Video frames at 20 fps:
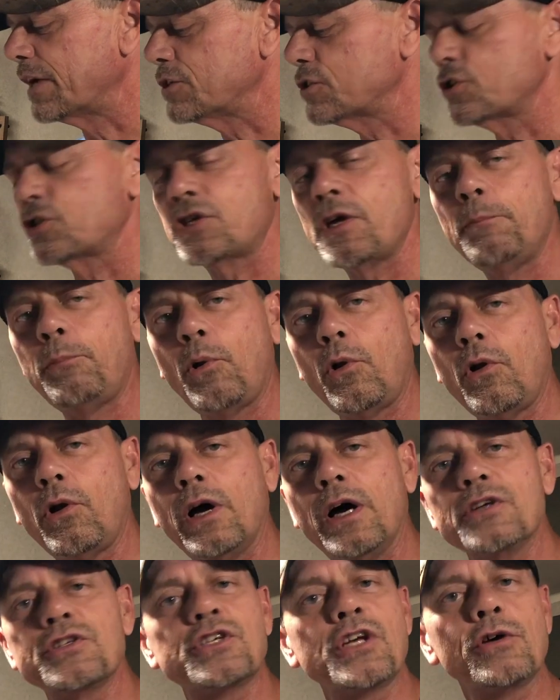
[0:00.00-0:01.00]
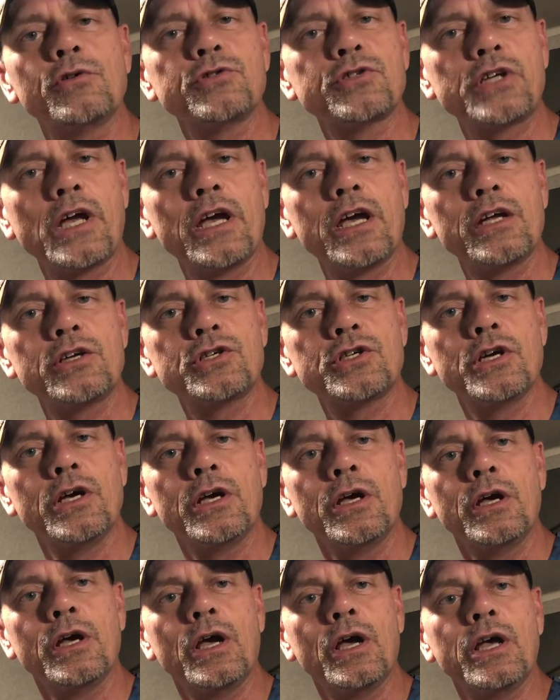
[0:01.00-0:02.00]
it's a simple single-stage,
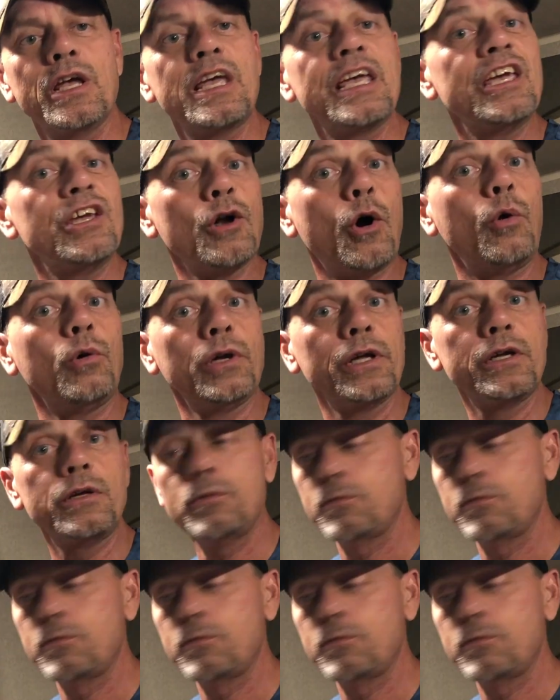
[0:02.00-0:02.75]
heat-only